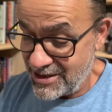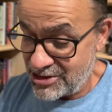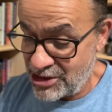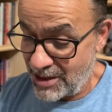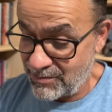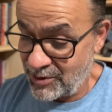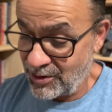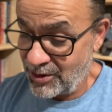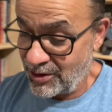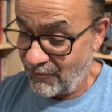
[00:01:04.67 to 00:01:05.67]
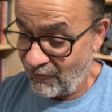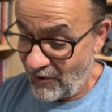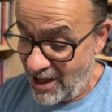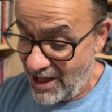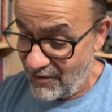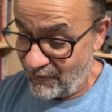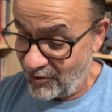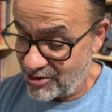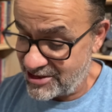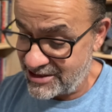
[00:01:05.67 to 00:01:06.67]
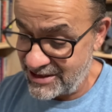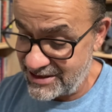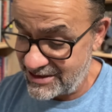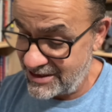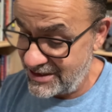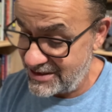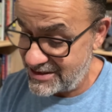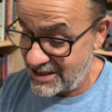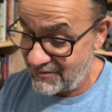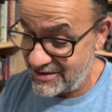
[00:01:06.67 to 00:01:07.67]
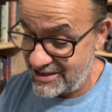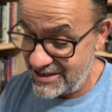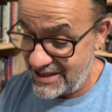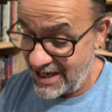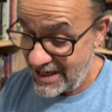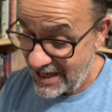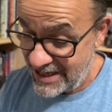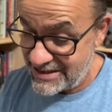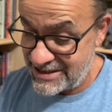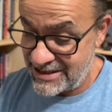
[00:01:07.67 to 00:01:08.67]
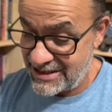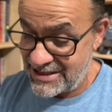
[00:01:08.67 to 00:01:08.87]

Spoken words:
chapter 5, verse 16, 17, and 18.